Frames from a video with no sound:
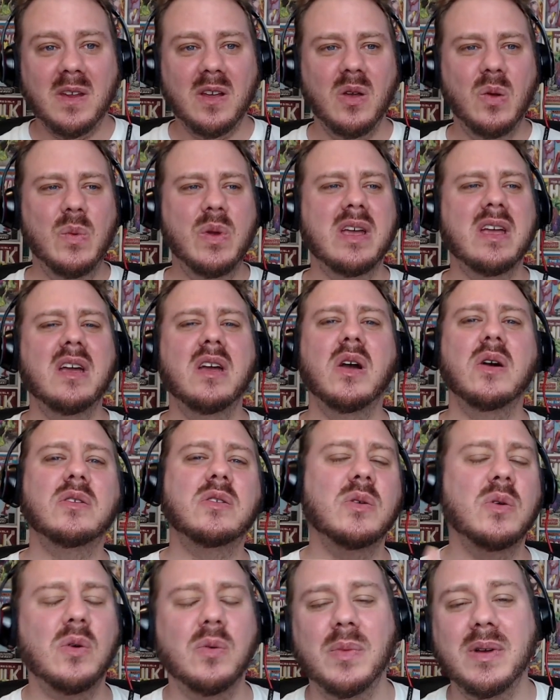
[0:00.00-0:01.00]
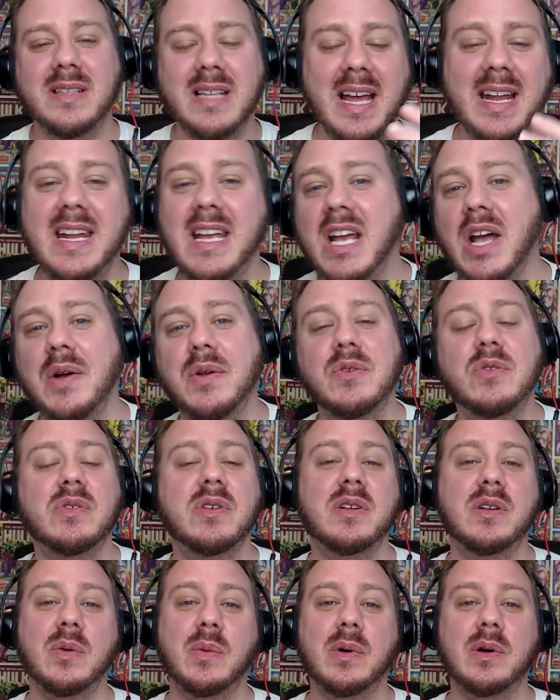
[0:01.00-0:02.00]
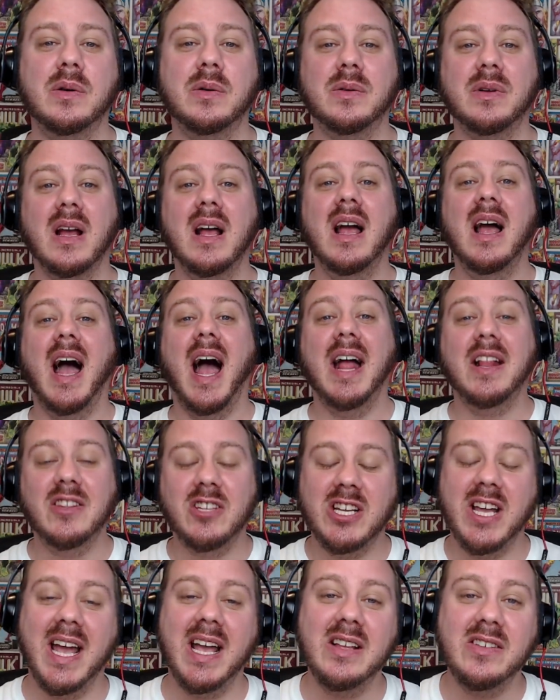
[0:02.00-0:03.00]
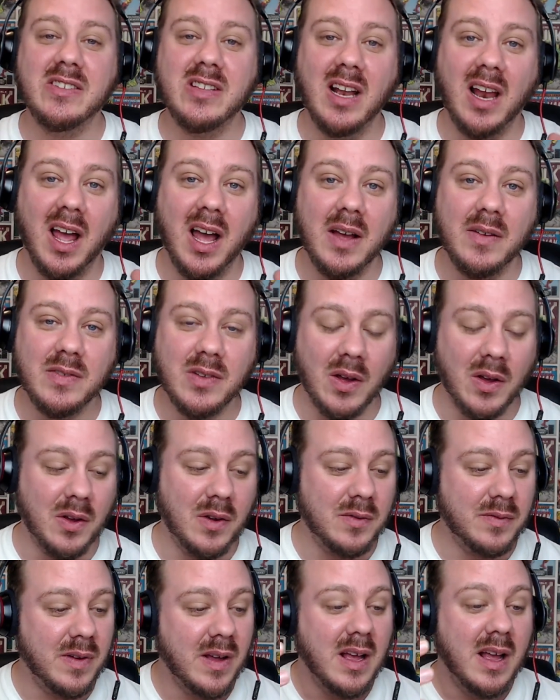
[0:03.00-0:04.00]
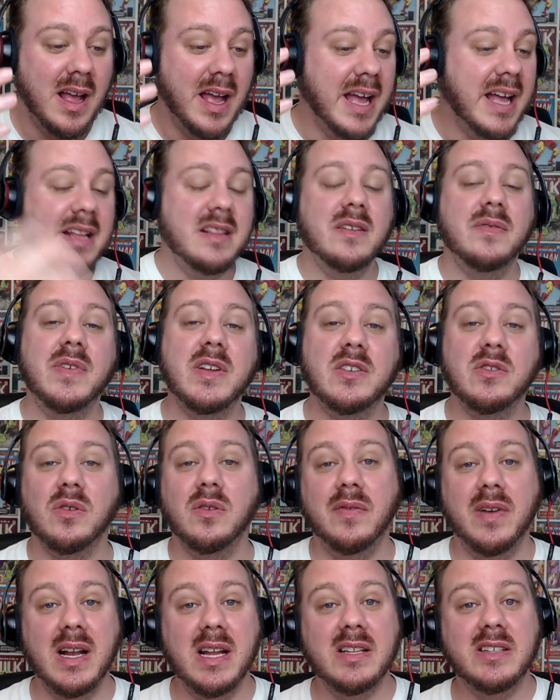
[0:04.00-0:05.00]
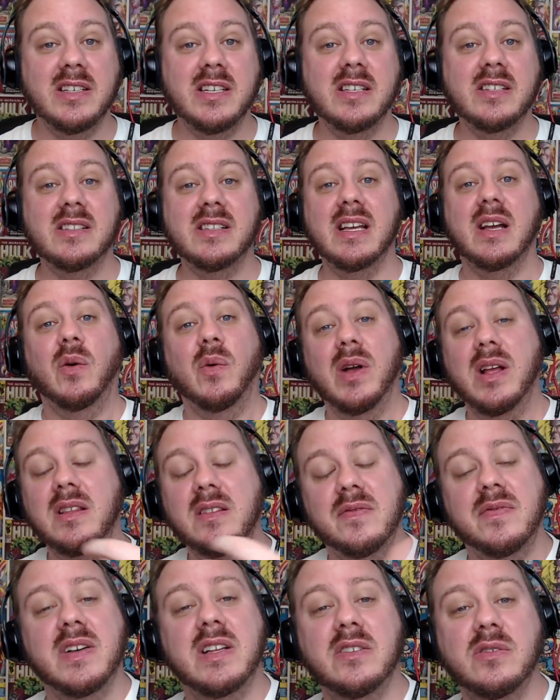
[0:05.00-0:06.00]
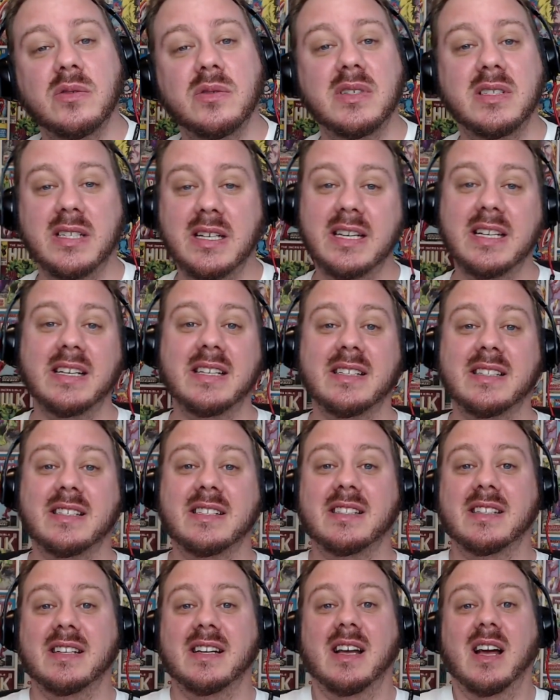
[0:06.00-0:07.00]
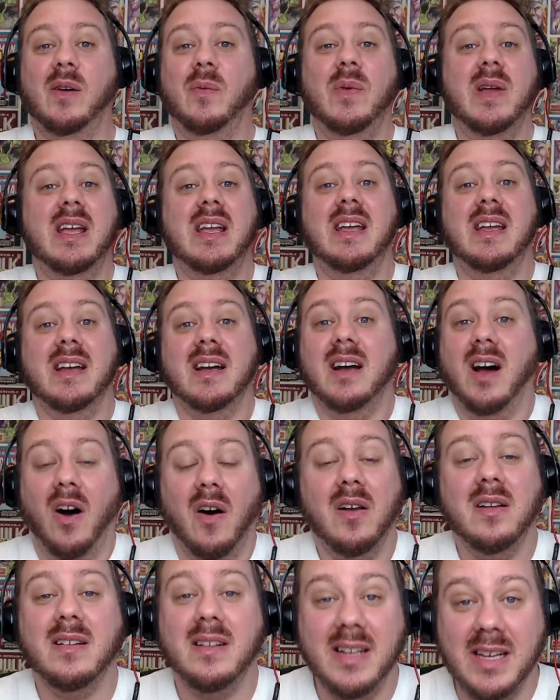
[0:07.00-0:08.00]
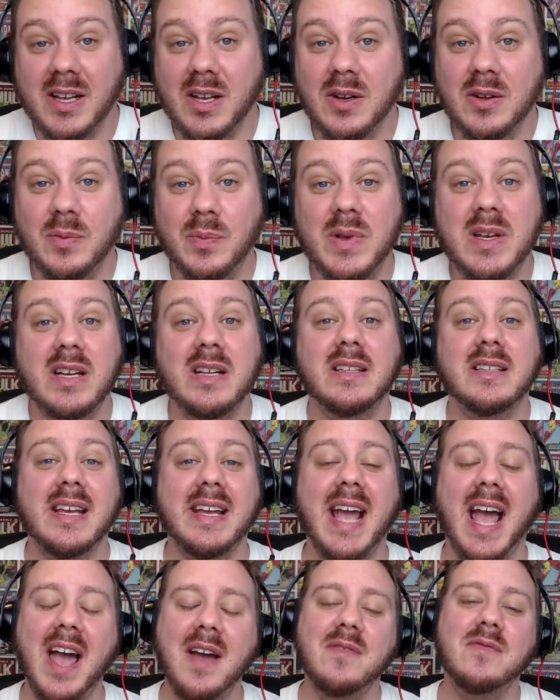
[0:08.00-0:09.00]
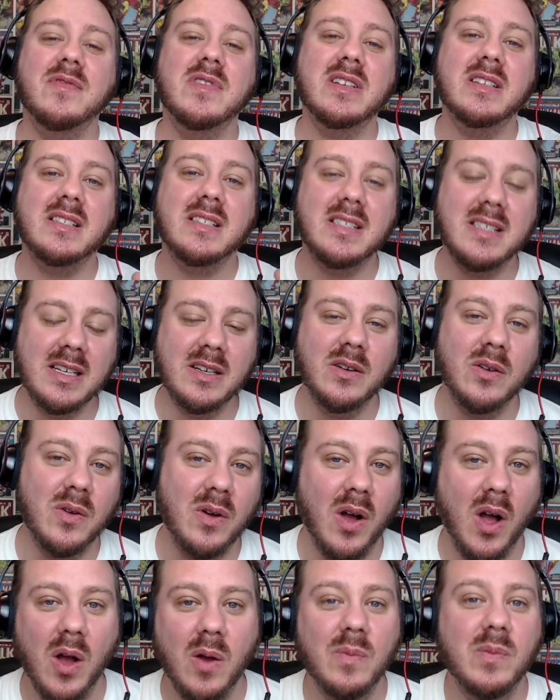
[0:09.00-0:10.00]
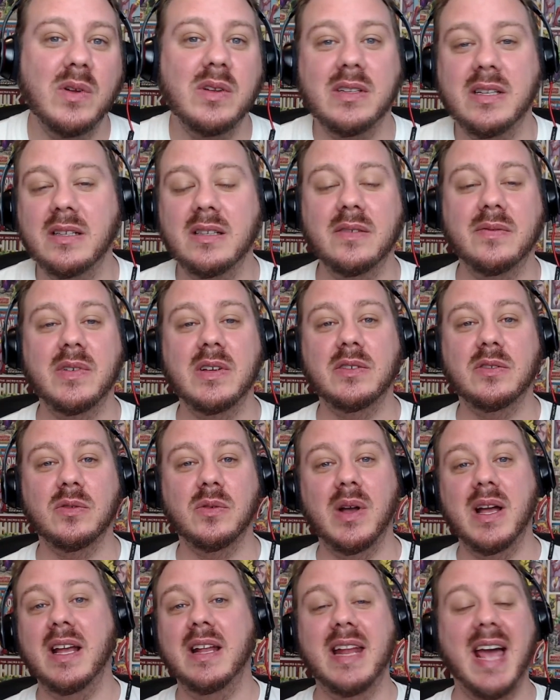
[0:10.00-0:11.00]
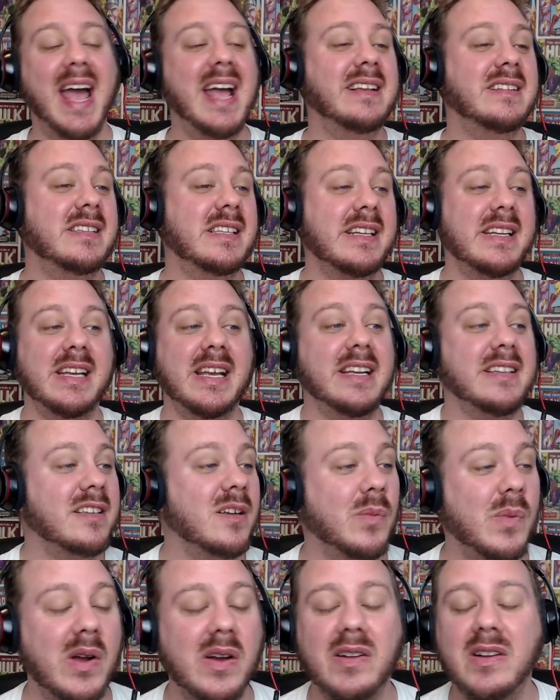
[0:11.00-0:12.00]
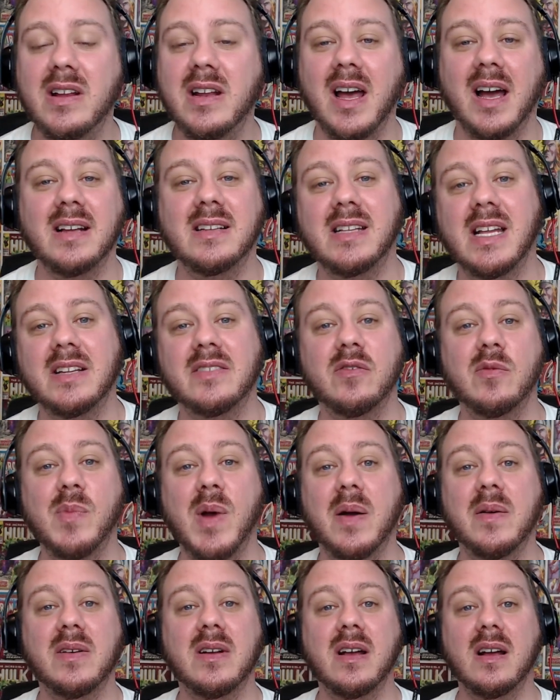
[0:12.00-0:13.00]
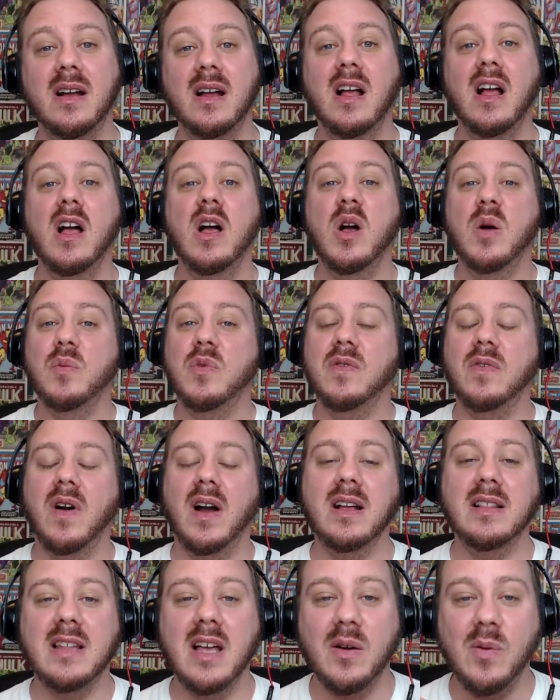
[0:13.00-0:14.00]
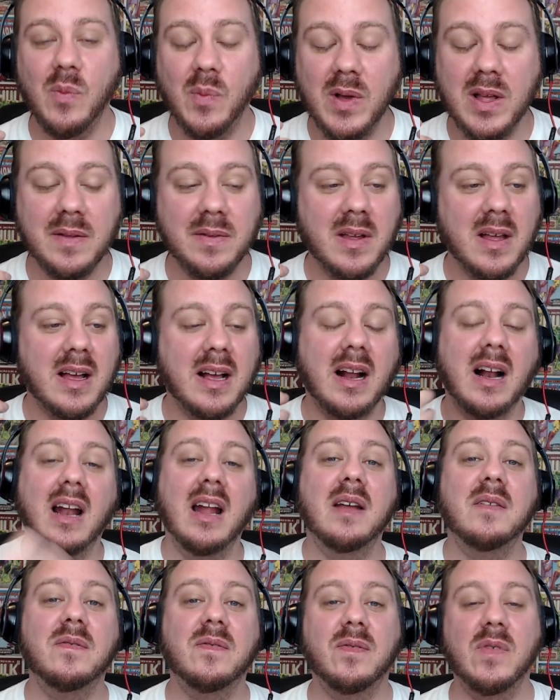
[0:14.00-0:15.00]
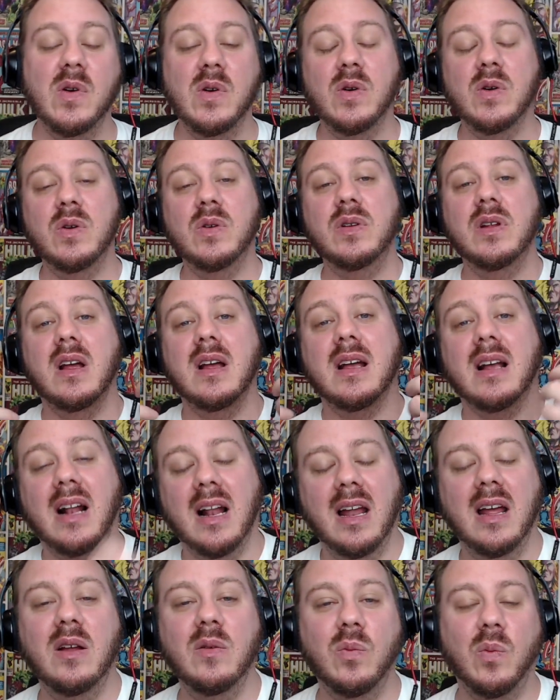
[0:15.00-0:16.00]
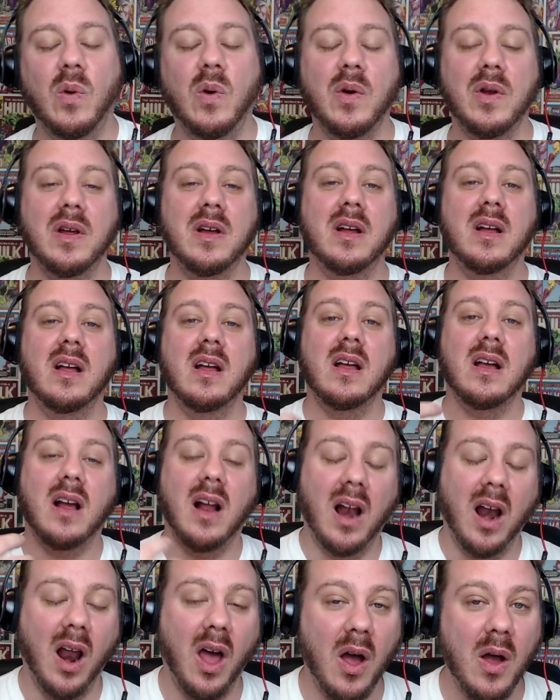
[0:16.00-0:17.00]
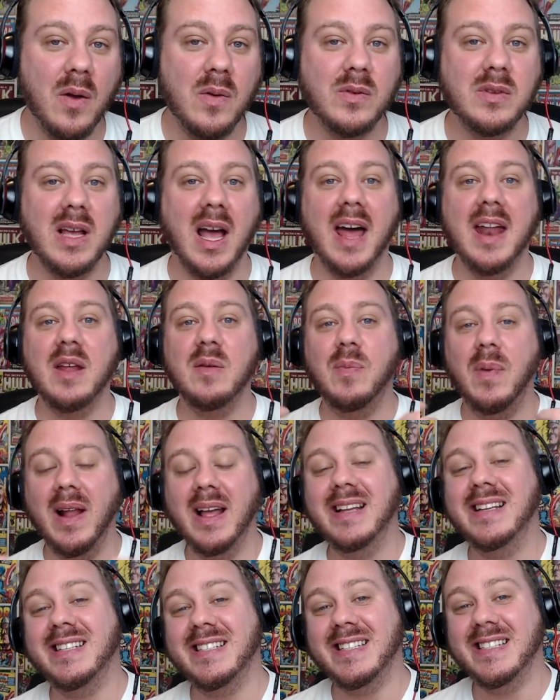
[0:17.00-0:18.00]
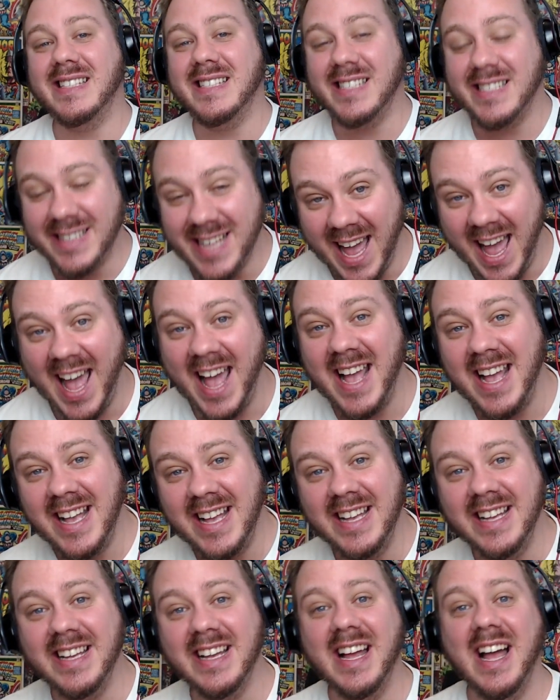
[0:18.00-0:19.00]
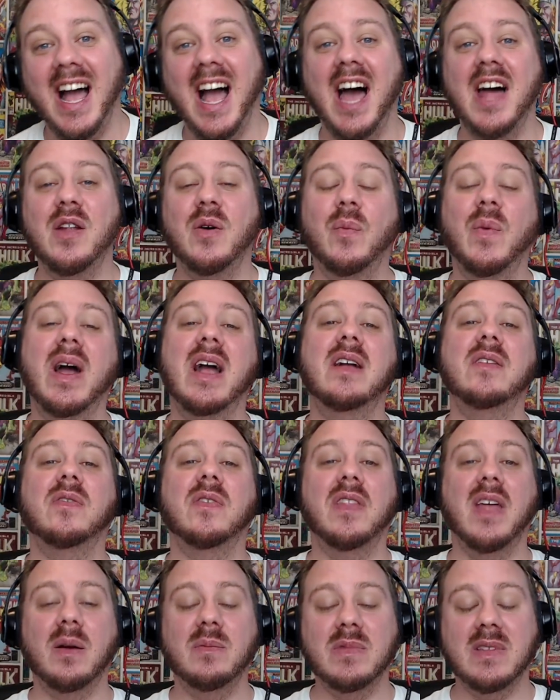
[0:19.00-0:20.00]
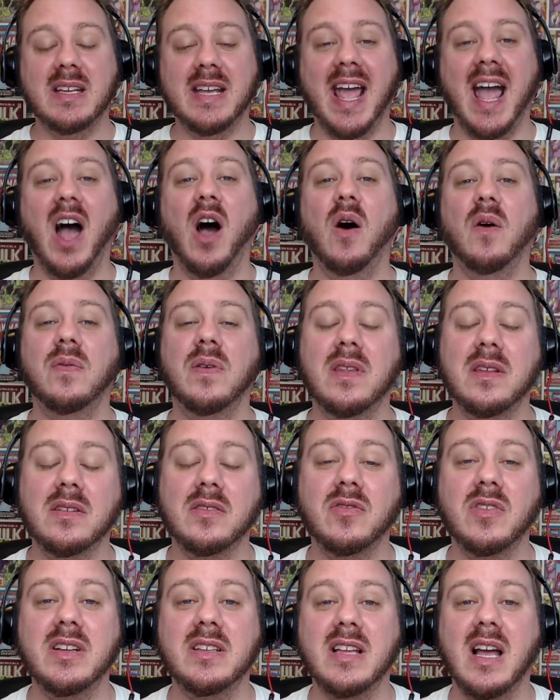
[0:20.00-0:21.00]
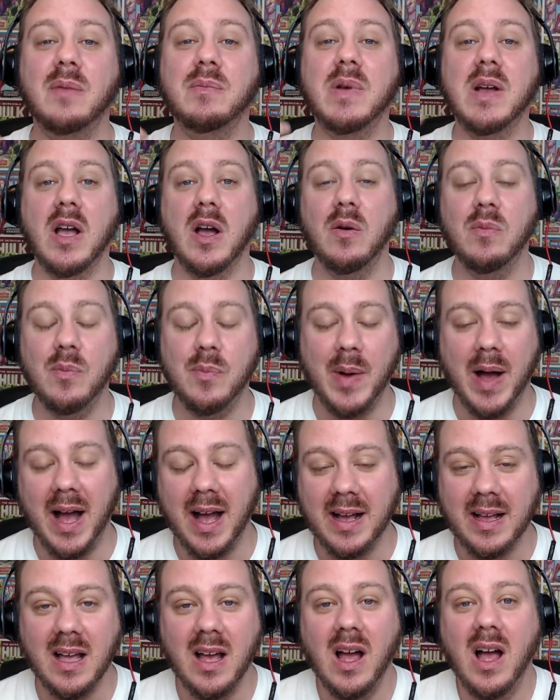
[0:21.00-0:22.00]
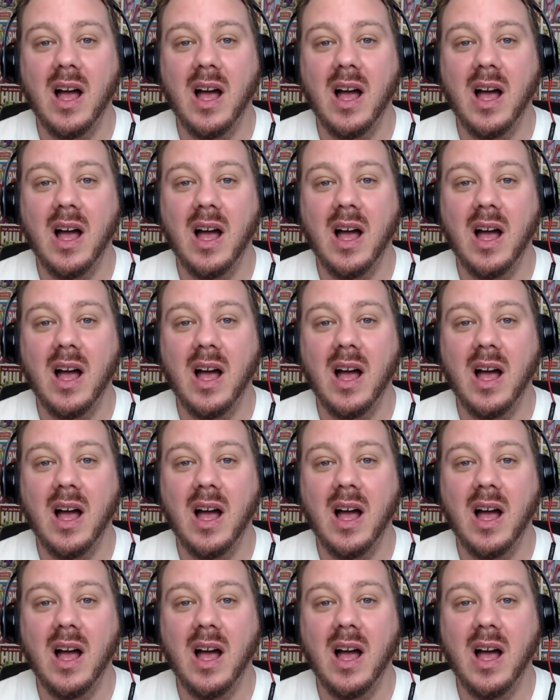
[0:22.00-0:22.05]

We can go to almost any country in the world and change the lives of individual villages or individual cities. We honestly could. We could take every single homeless individual in a city somewhere in the United States of America, provide them with clean food, clean water, clothes, and a place to stay, and a way for them to get off of the streets and become part